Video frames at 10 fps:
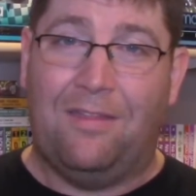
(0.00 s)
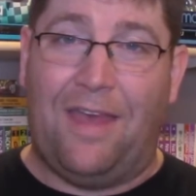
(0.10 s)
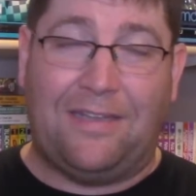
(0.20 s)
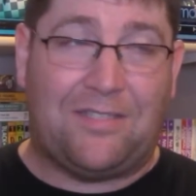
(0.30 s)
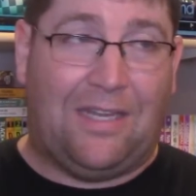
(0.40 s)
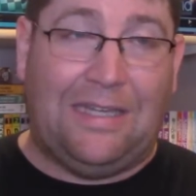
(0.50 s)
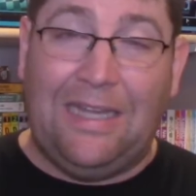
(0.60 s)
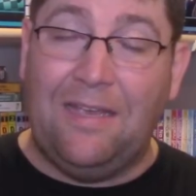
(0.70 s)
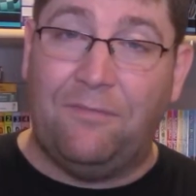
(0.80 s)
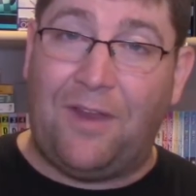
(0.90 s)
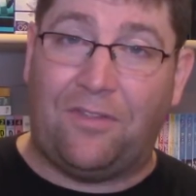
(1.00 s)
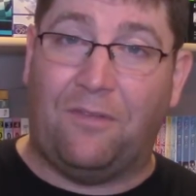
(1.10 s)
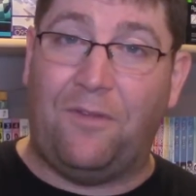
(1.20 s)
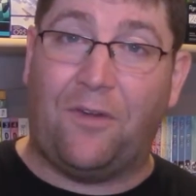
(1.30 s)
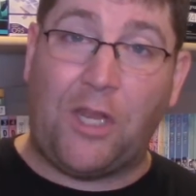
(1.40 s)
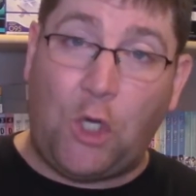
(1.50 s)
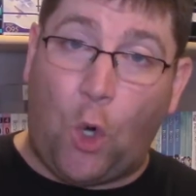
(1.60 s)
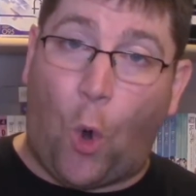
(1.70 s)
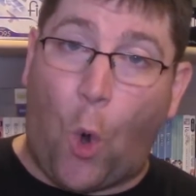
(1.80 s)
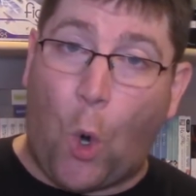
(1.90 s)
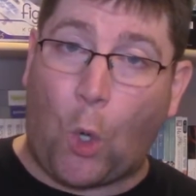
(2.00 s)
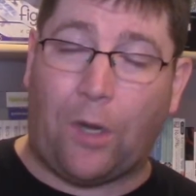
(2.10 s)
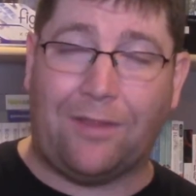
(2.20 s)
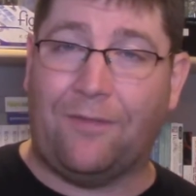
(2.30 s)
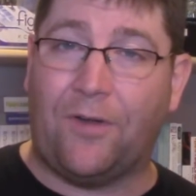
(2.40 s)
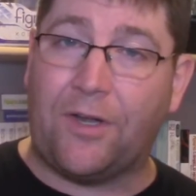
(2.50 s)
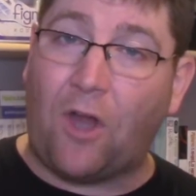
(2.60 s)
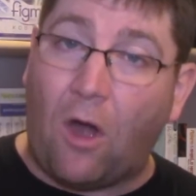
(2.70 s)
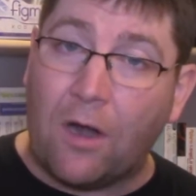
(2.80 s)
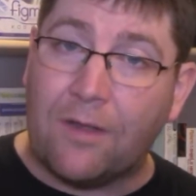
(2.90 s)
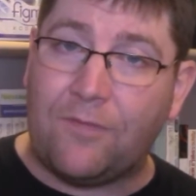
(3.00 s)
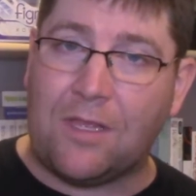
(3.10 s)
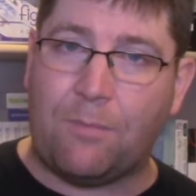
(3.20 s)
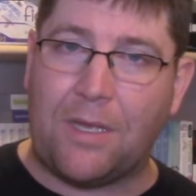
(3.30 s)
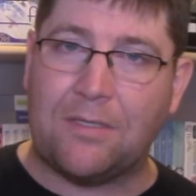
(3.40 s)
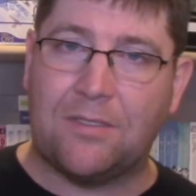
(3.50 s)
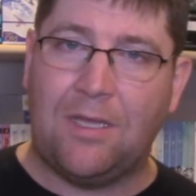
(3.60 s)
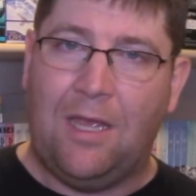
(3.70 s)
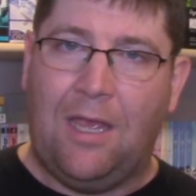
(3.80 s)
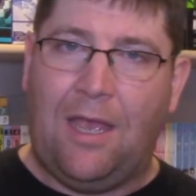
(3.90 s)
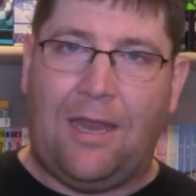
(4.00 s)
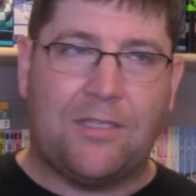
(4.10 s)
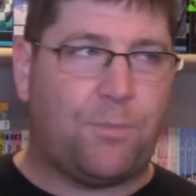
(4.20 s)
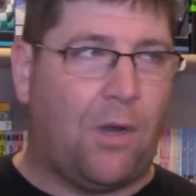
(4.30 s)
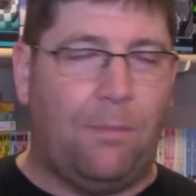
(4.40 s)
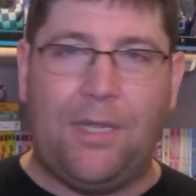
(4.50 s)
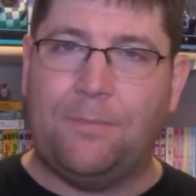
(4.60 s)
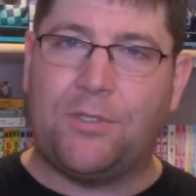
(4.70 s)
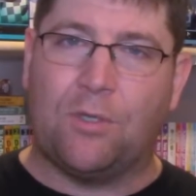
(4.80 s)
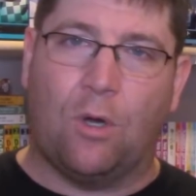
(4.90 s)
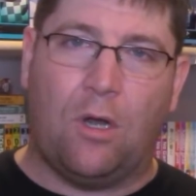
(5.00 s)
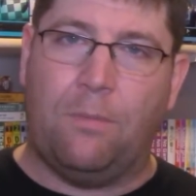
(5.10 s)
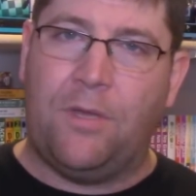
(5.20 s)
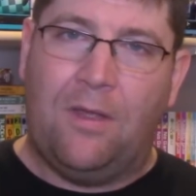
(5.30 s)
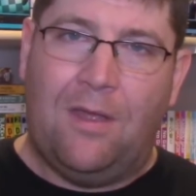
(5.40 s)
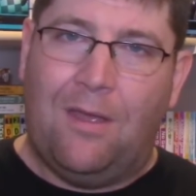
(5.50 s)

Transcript: that's lived at the very core, at the very heart of the abyss, and has probably absorbed